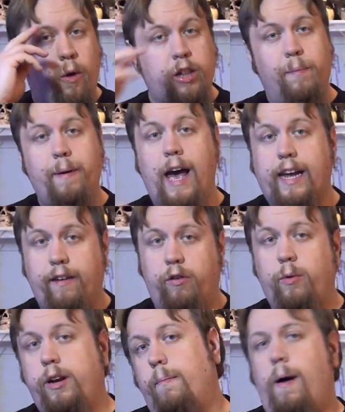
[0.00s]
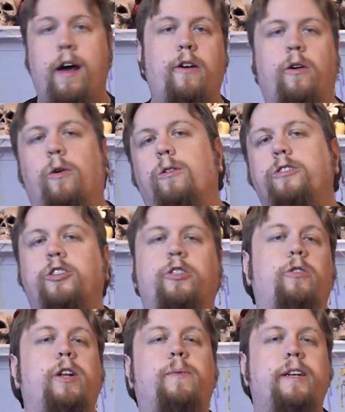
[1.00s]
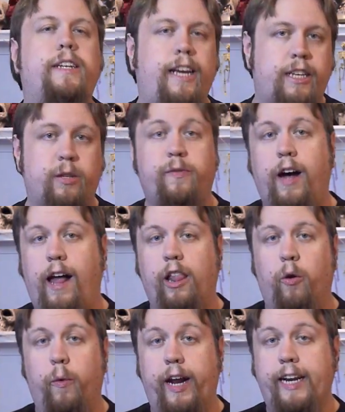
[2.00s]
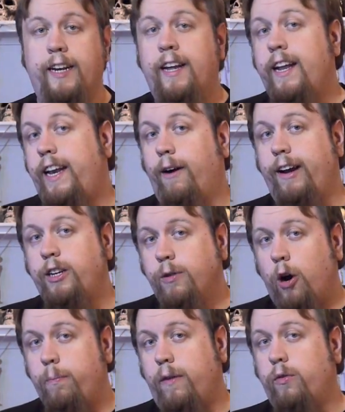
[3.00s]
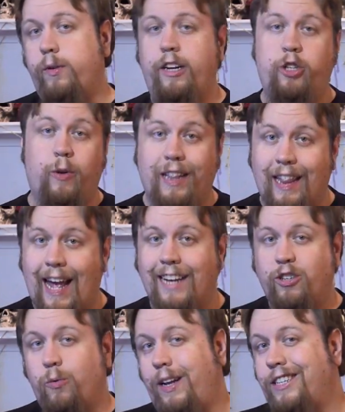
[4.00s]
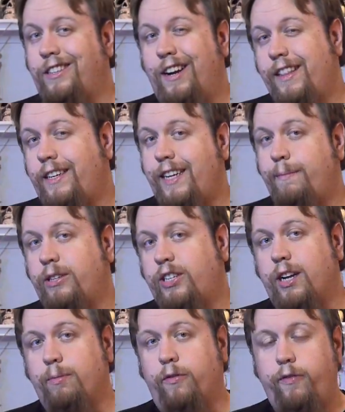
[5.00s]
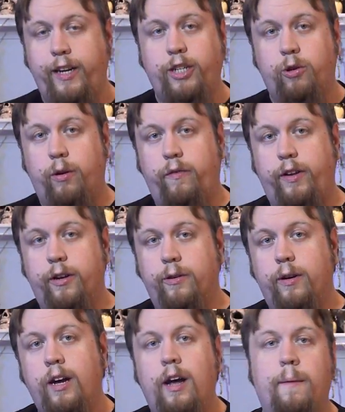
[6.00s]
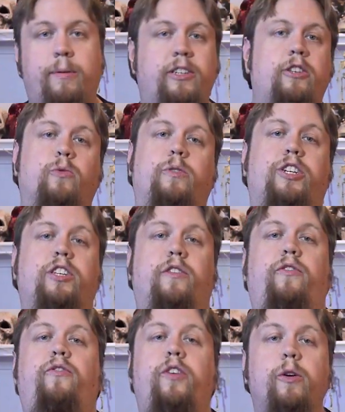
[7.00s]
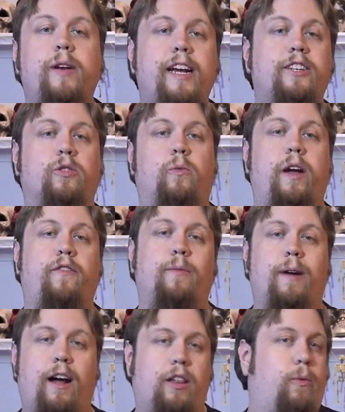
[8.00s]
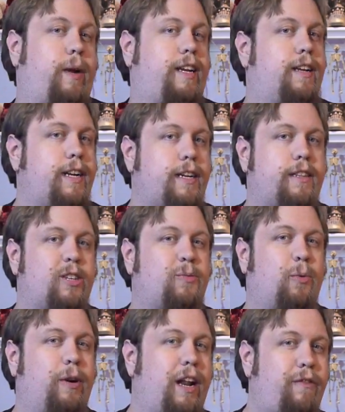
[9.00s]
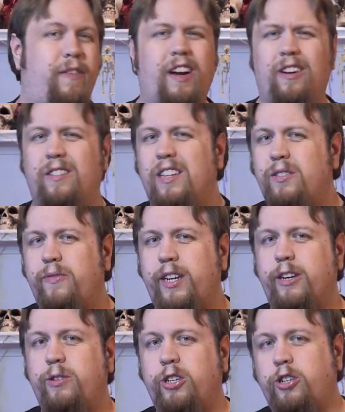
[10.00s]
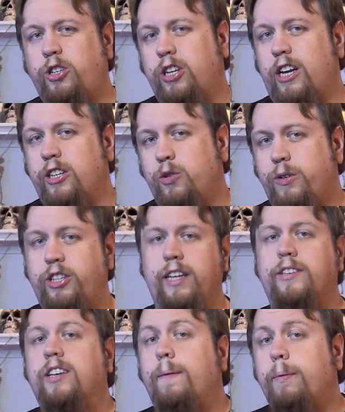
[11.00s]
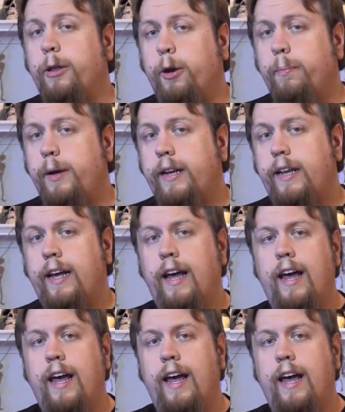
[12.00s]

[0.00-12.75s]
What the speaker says: Welcome back, everyone, to Modern Horror's 31 Days of Halloween. Now, I do hope everyone enjoyed last week's Night of the Demons double feature review, but since we're just a few days away from Halloween night at this point, I figured this video should switch things up a little bit